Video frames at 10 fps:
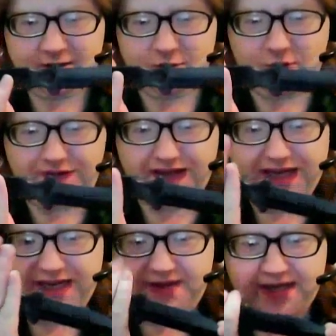what the
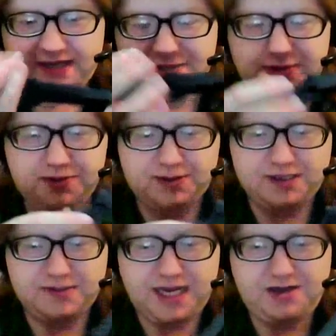idea behind this was
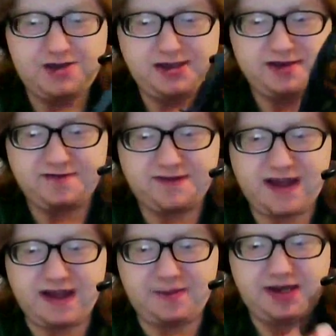it was actually
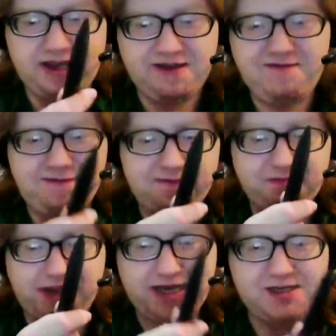developed, if
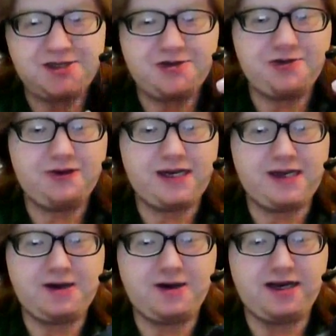my
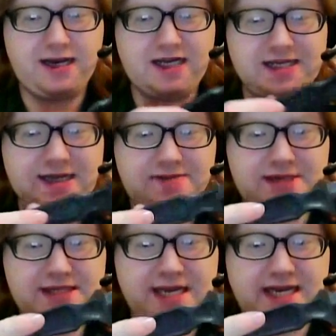history on it is not
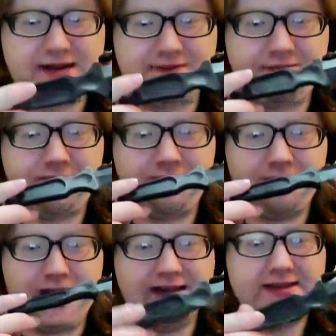mistaken,
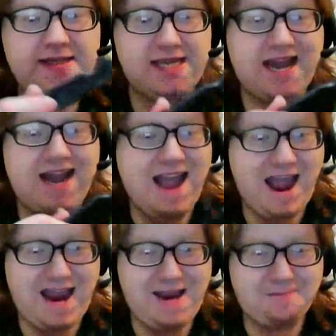by the CIA